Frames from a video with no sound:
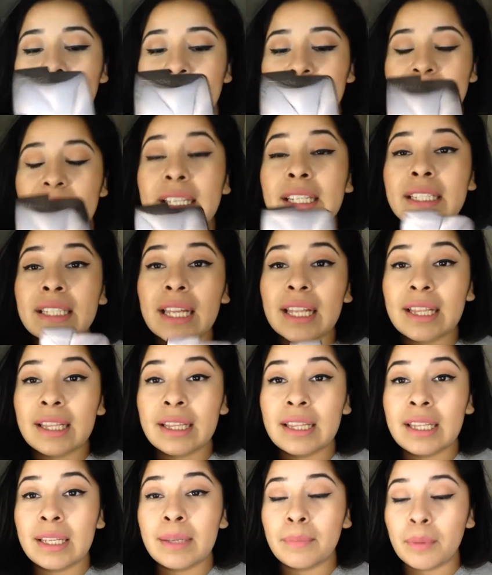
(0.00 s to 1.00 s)
This is
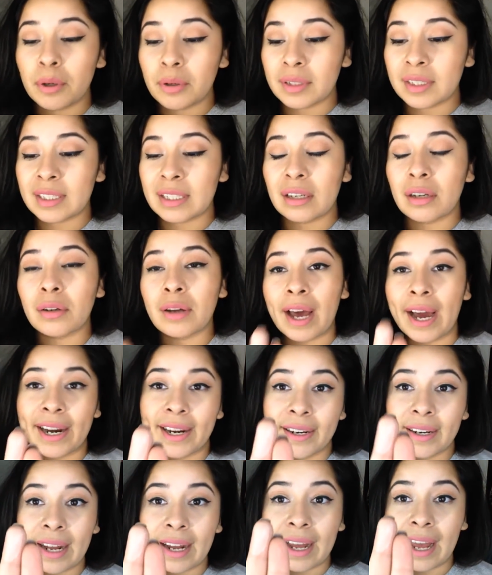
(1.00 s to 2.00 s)
the most subtle
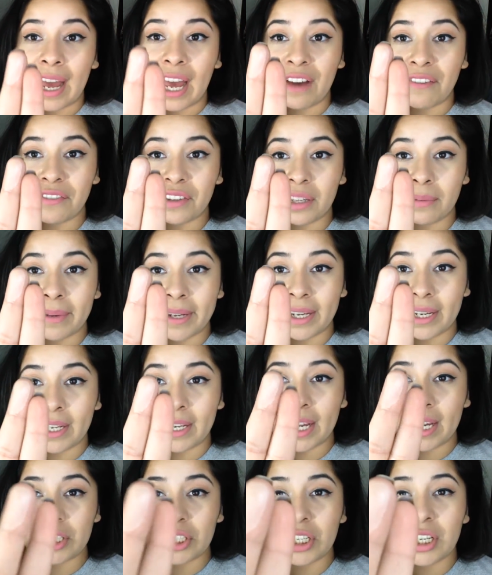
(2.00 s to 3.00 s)
highlight I have in my
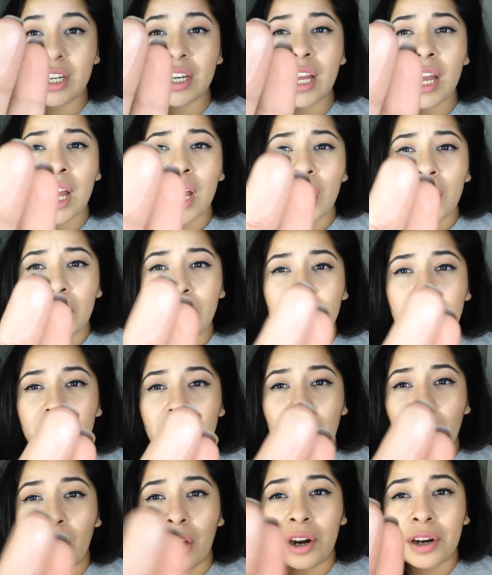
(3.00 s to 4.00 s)
collection. You
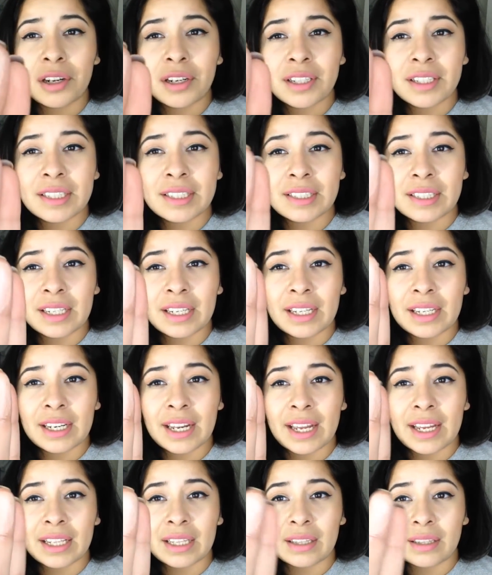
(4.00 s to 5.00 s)
could hardly see
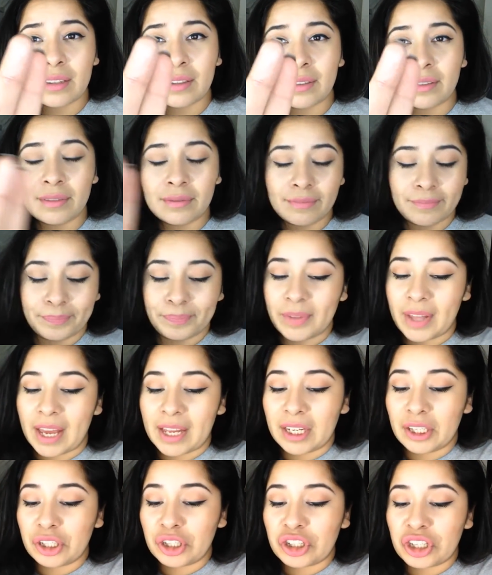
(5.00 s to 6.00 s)
like
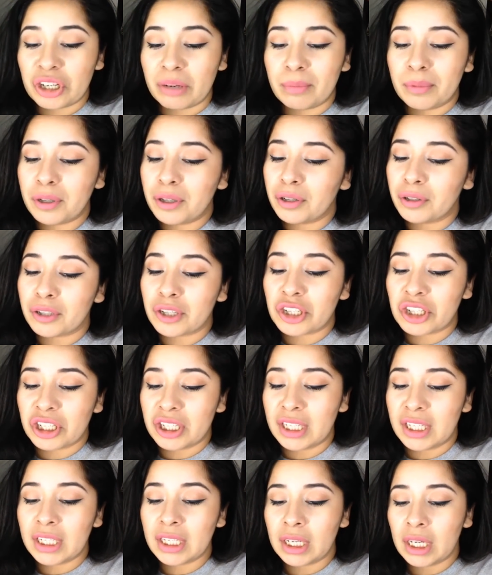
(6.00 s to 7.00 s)
any shimmer or
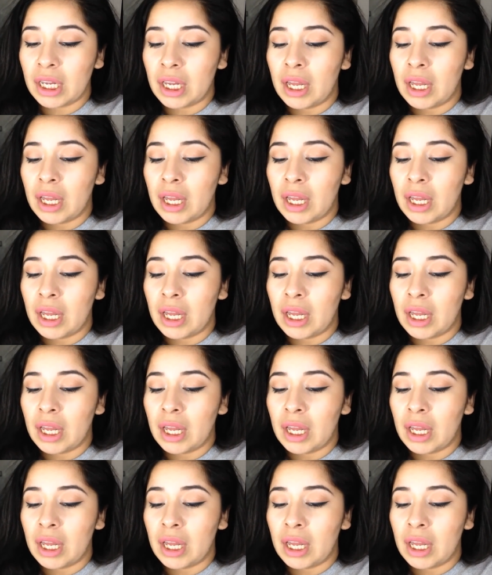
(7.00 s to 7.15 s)
sheen,